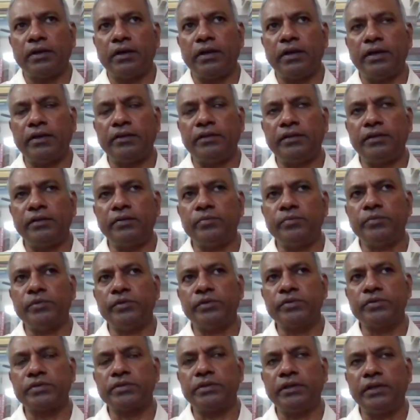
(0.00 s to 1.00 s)
I think
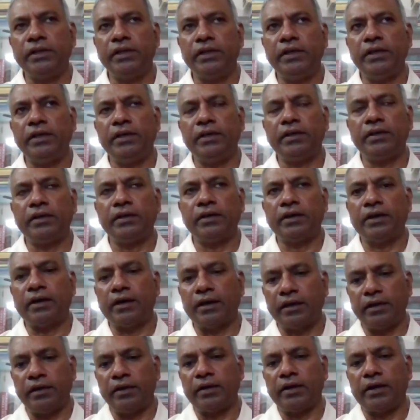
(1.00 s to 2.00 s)
mostly
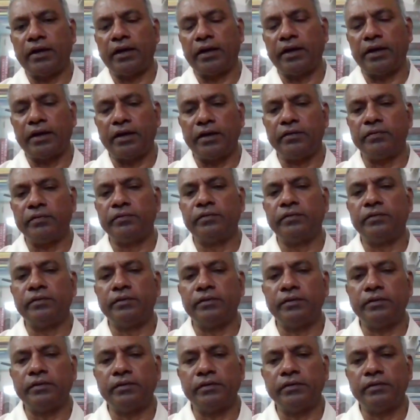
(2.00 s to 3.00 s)
I
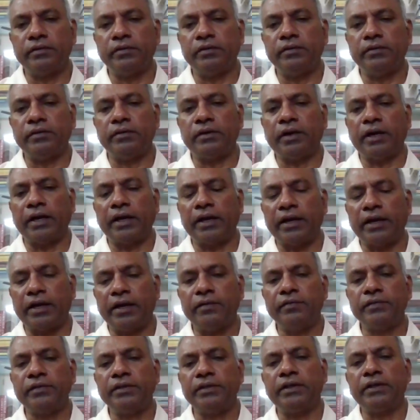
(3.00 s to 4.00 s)

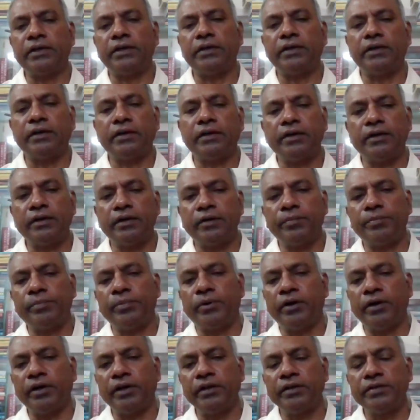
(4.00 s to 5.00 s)
have the
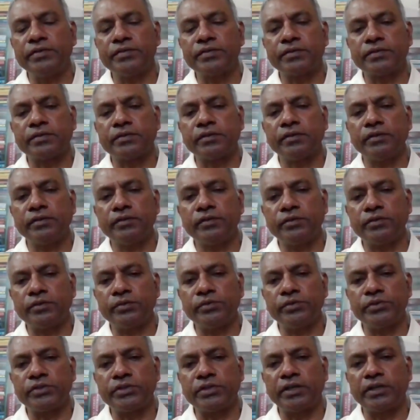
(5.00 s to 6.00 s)
points
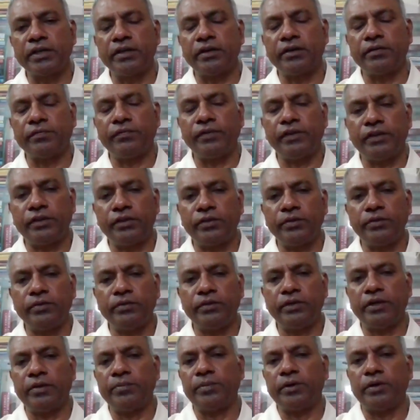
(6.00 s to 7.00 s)
to share with
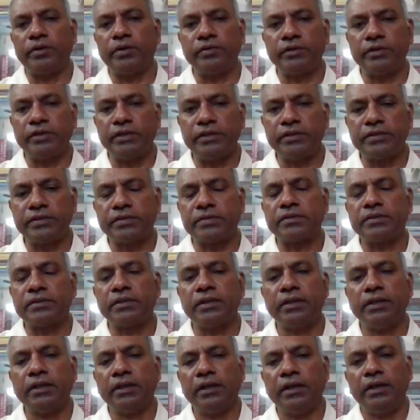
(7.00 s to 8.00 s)
you about this
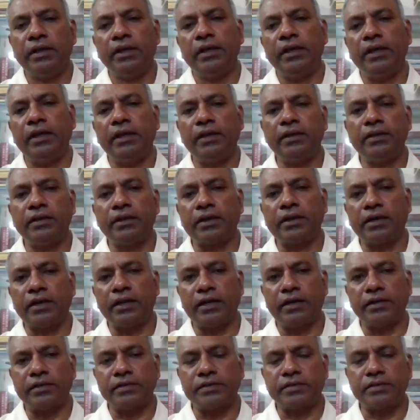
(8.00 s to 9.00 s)
in the
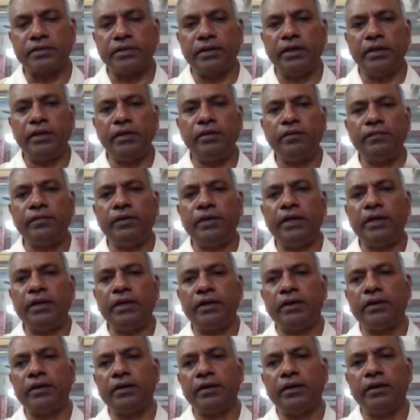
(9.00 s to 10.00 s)
class. Anyway,
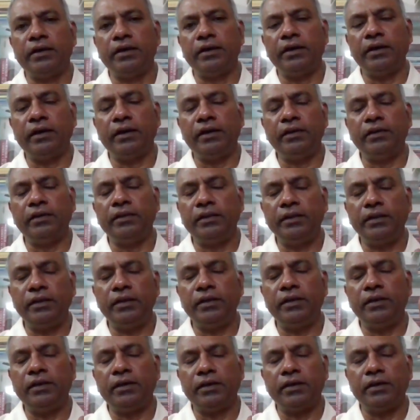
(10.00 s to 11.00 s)
in
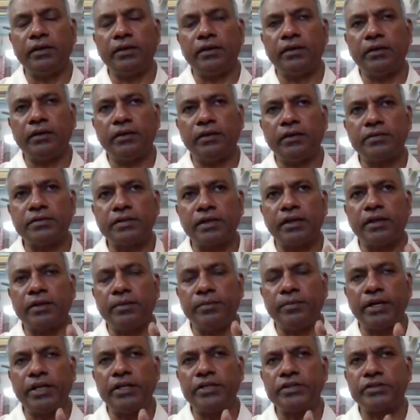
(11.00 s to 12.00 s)
the
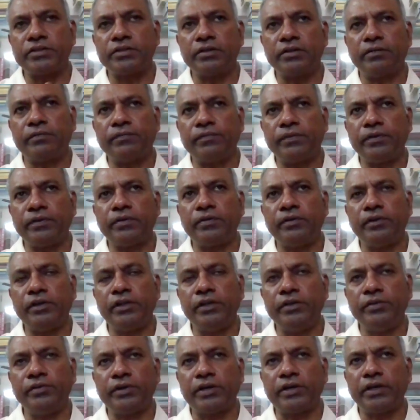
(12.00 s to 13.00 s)
celebration of Holy
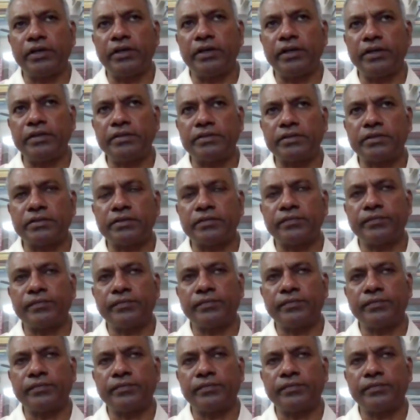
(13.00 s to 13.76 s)
Eucharist,